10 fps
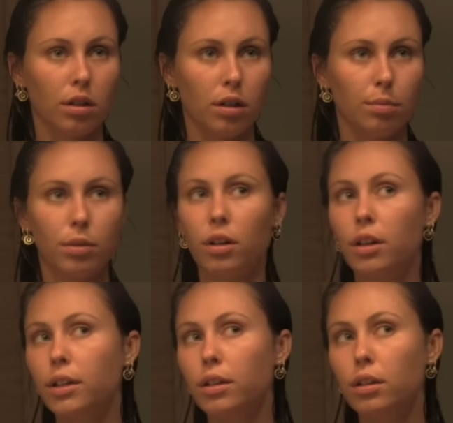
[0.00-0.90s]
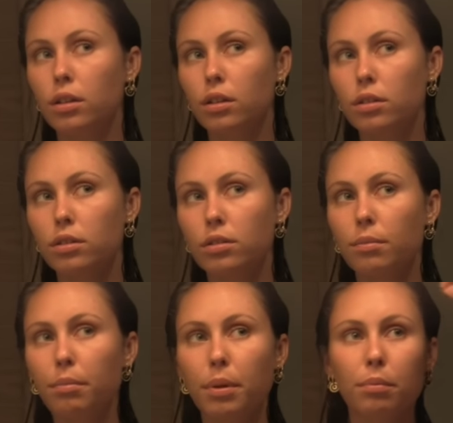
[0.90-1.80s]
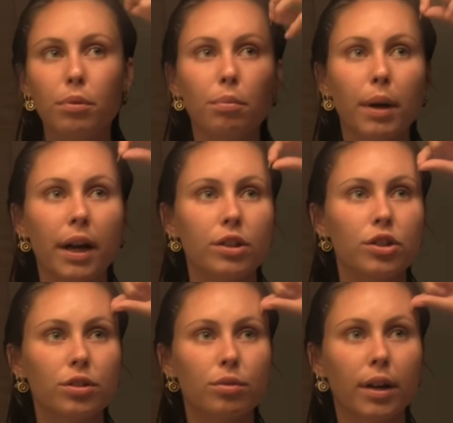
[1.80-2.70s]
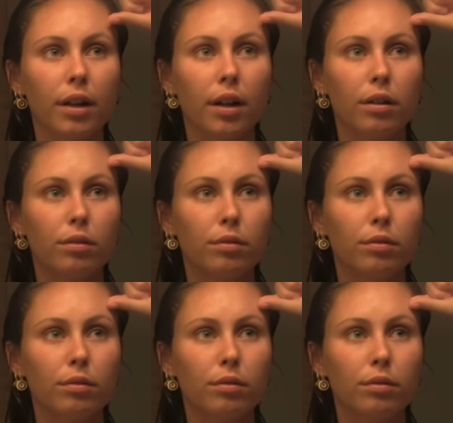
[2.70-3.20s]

Gotta put on some pimple patches right now.